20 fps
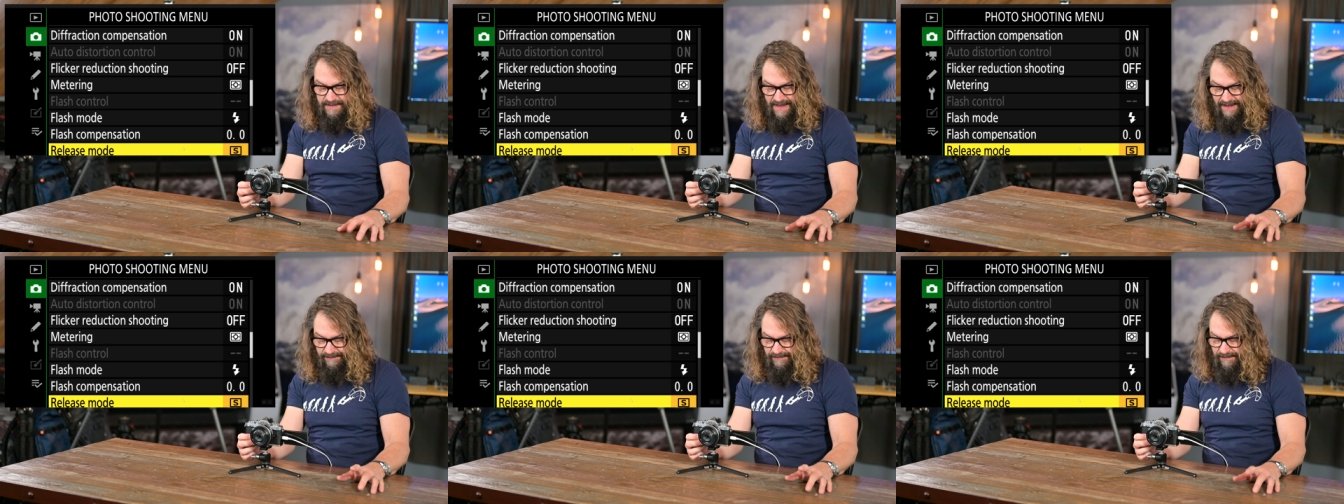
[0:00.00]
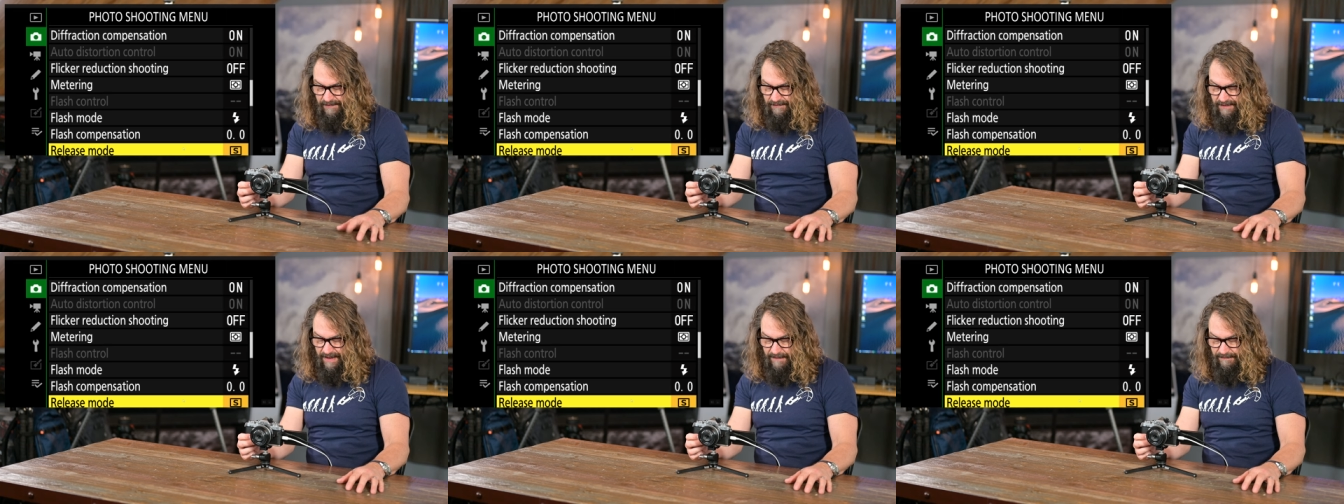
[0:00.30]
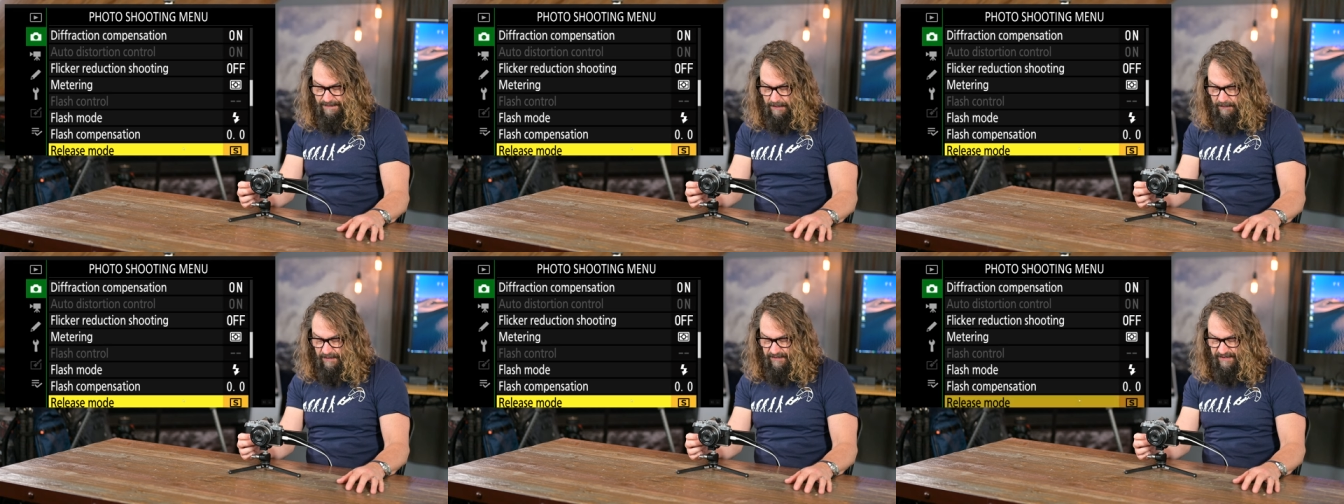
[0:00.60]
That's the
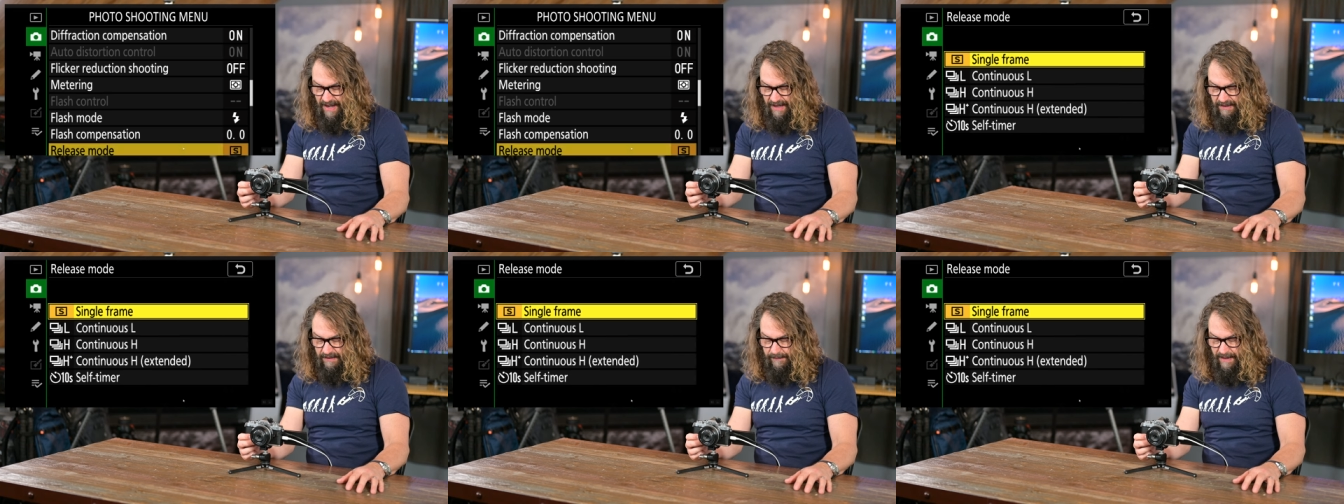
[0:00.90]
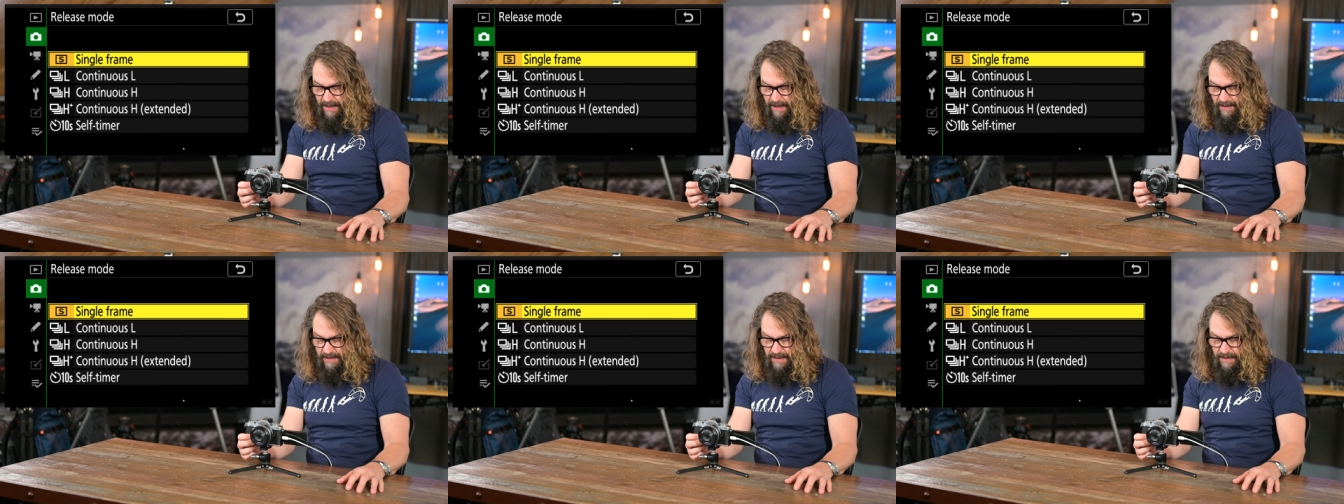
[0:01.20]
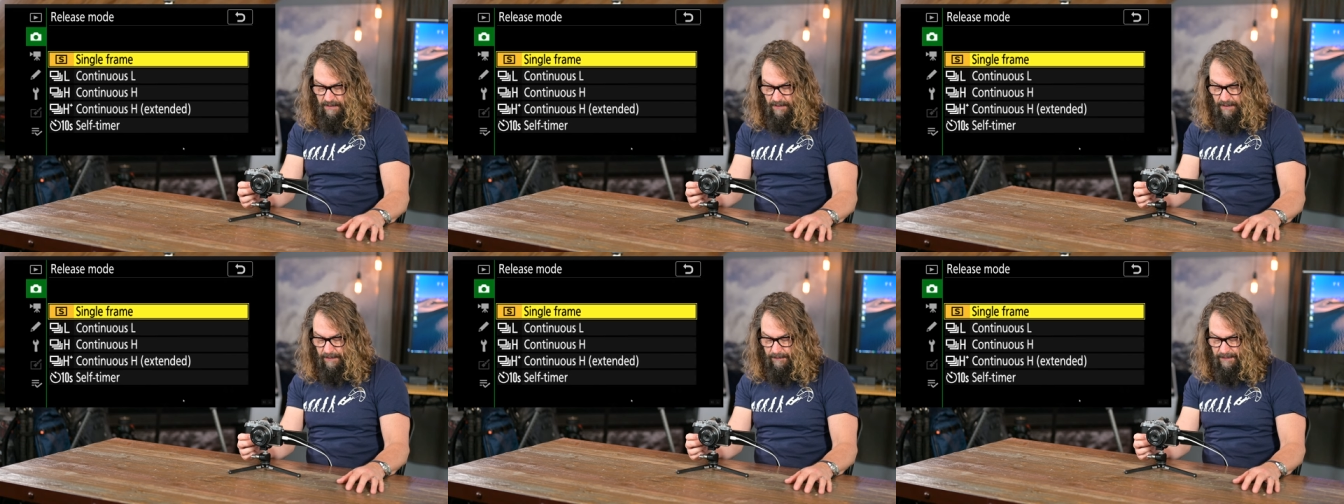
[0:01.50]
same thing we talked about. You
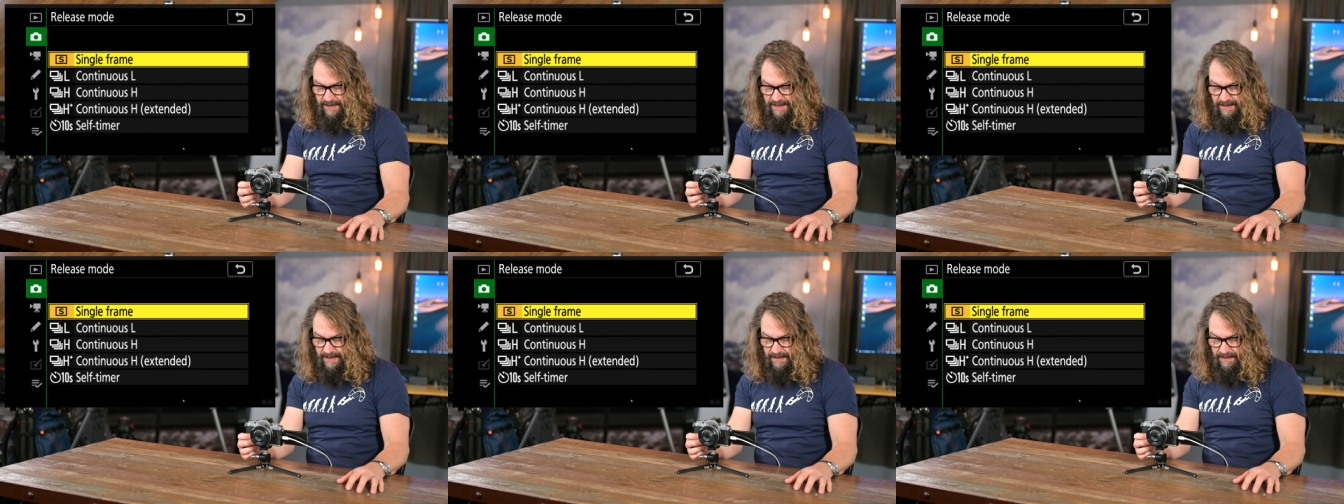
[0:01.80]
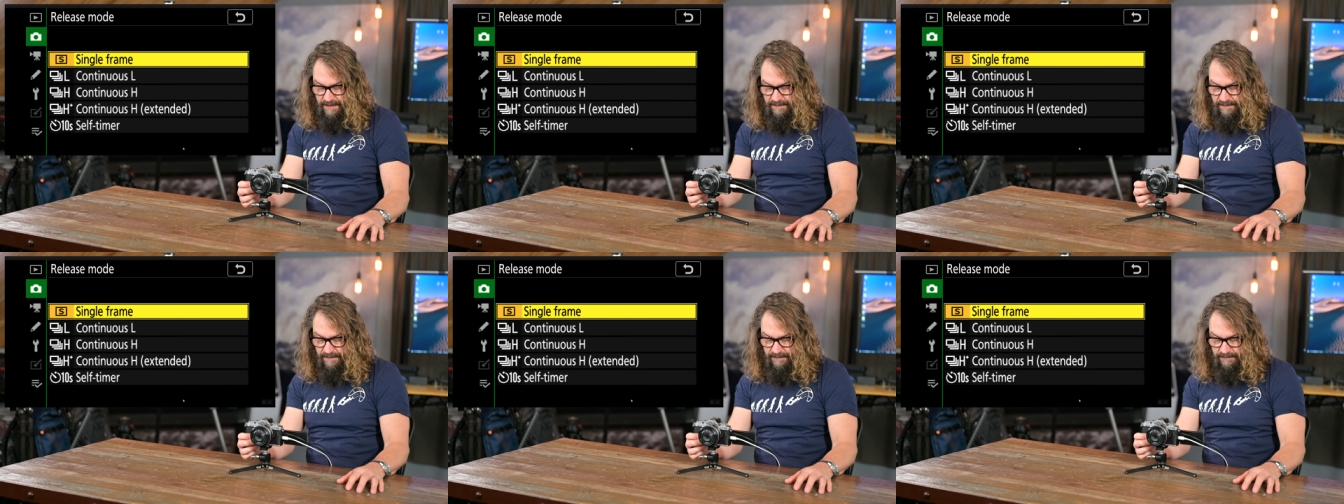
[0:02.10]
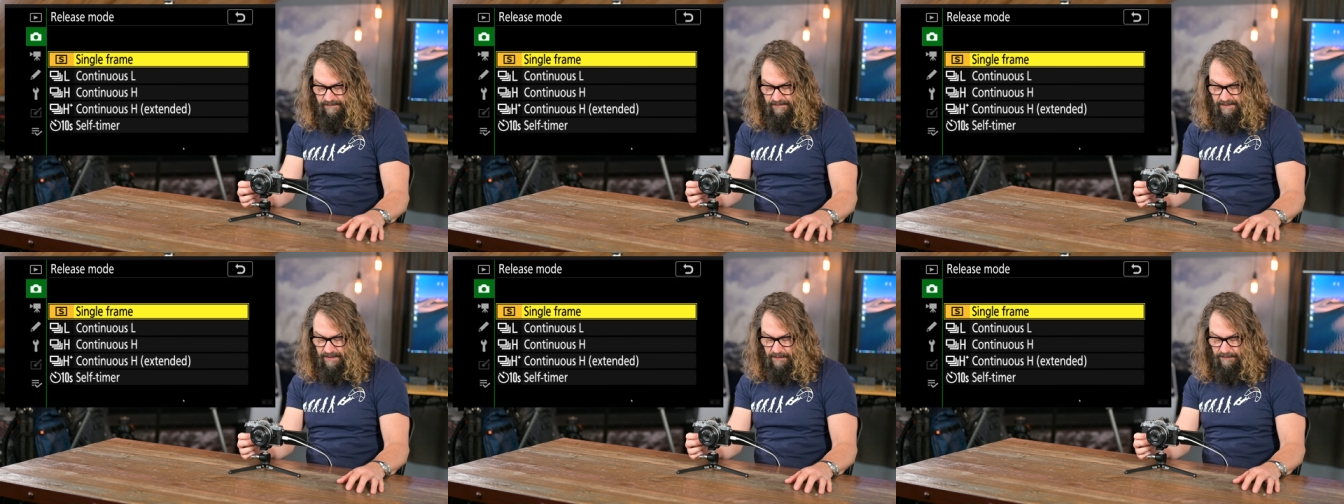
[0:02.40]
know, are we in a
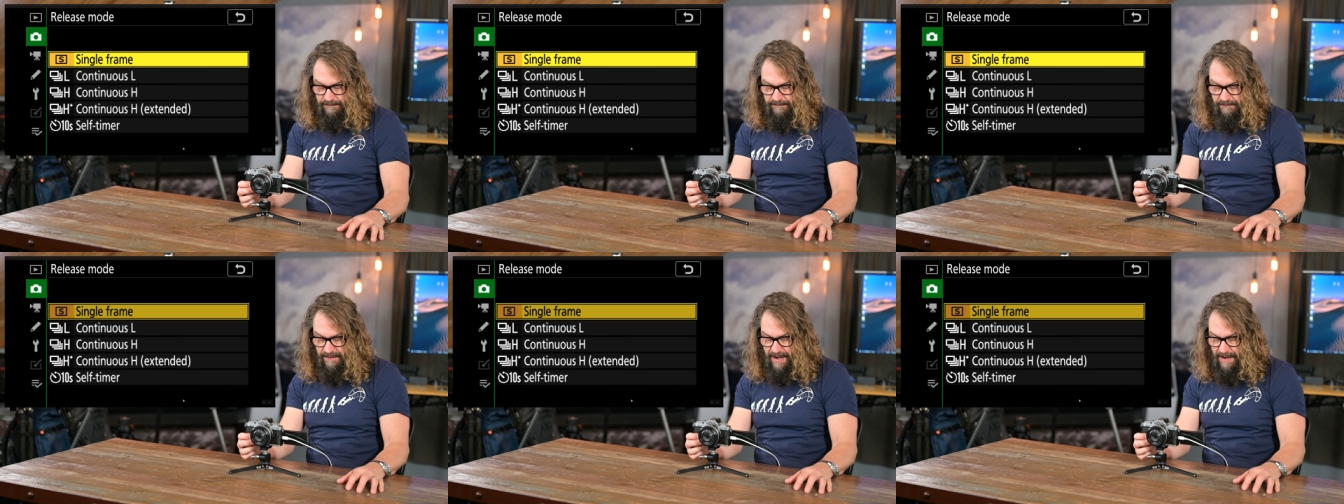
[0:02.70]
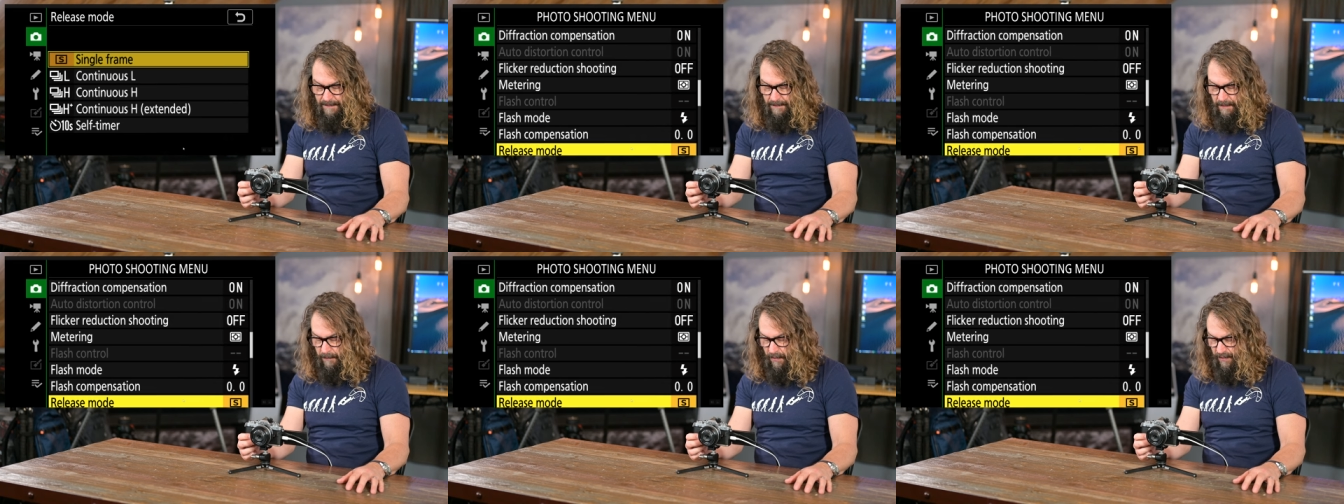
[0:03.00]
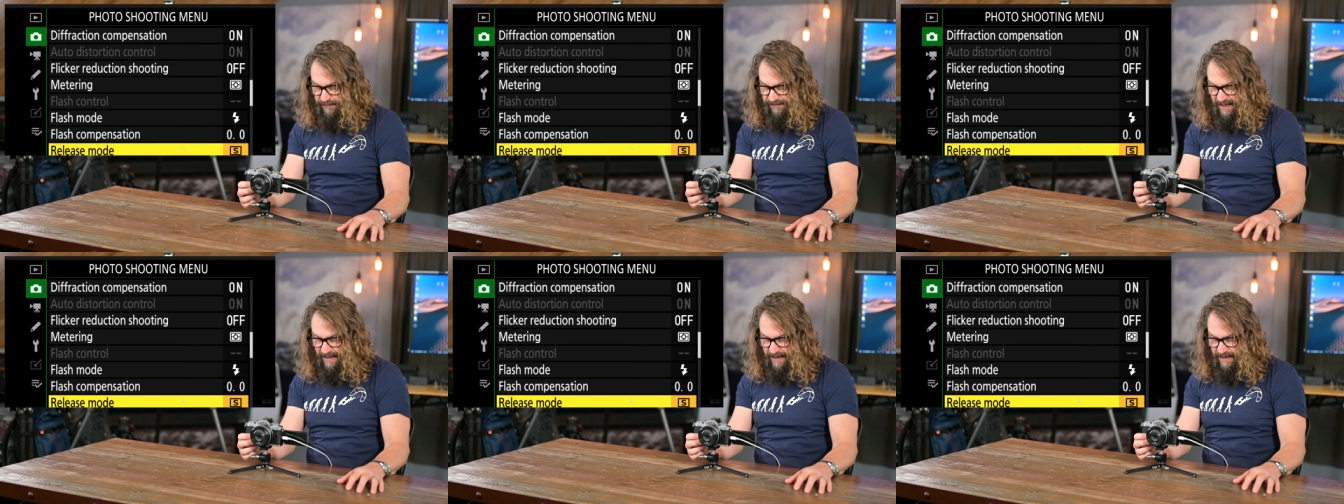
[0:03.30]
single frame or
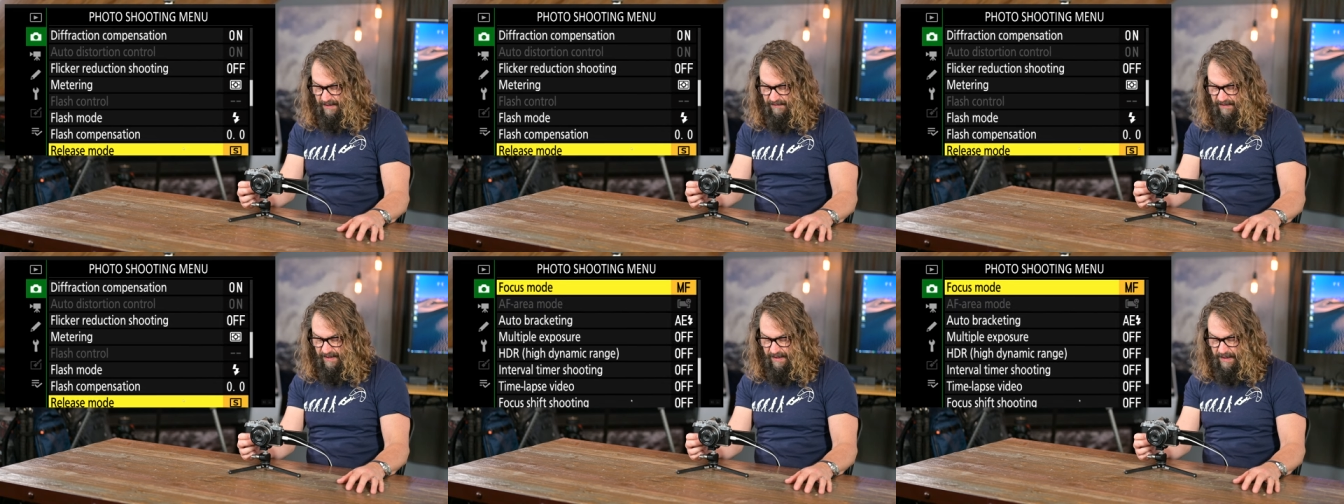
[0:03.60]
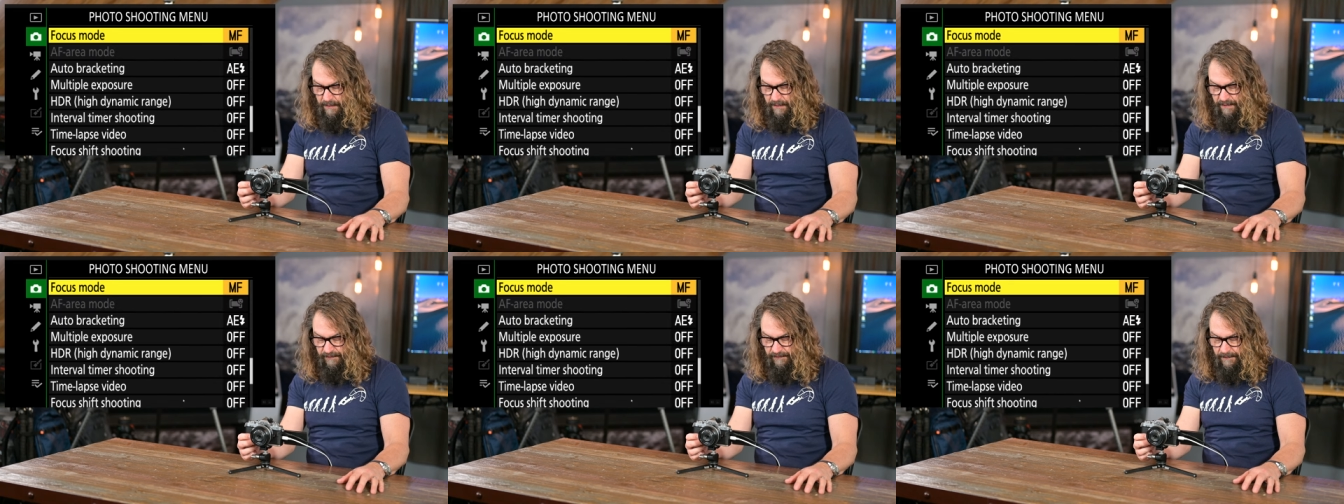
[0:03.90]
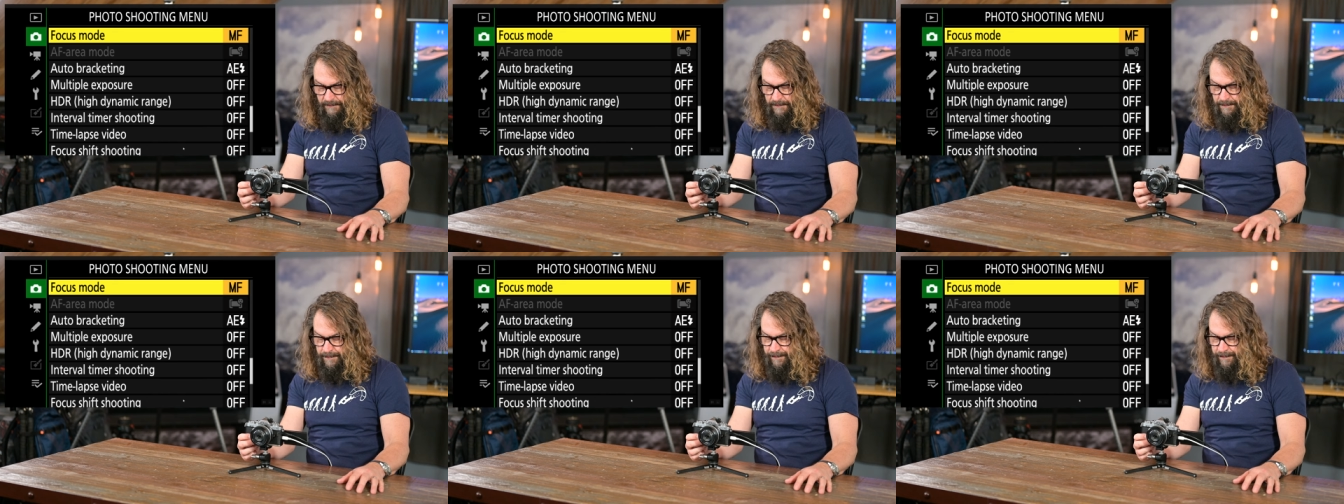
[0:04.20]
multi-continuous?